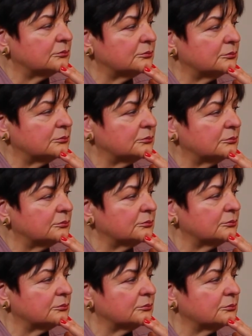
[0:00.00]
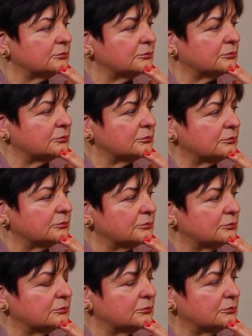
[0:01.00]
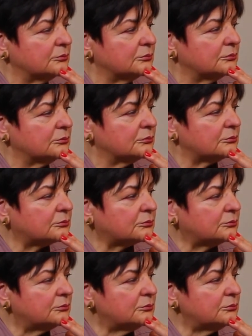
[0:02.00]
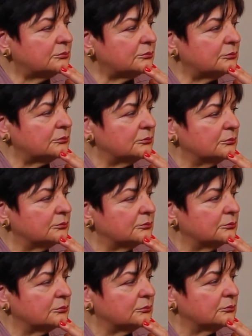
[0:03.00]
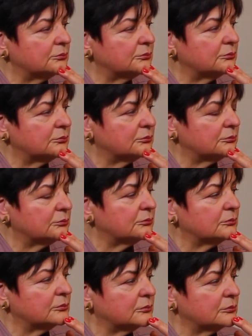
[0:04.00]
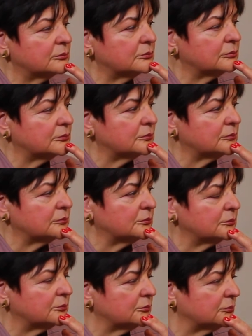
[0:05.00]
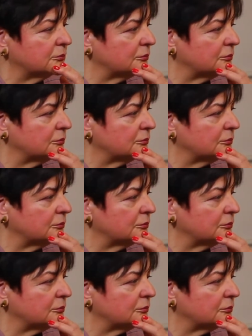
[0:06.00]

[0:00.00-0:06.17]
The person shown says nothing.